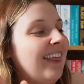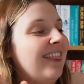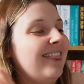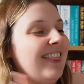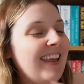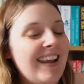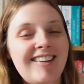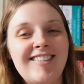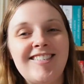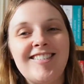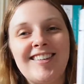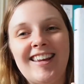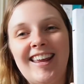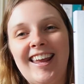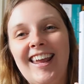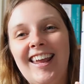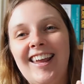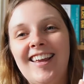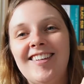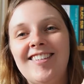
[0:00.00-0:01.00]
This
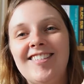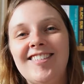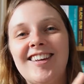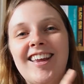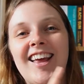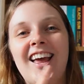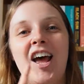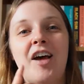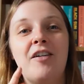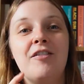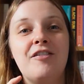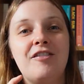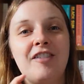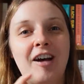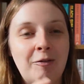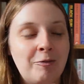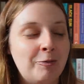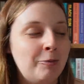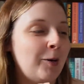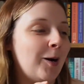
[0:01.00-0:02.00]
is a
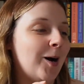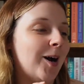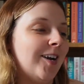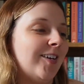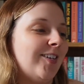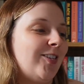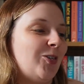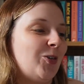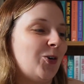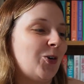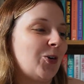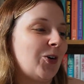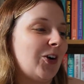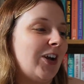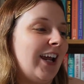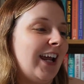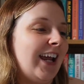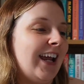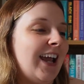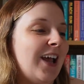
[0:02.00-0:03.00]
vampire
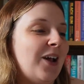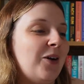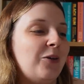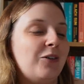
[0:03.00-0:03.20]
story.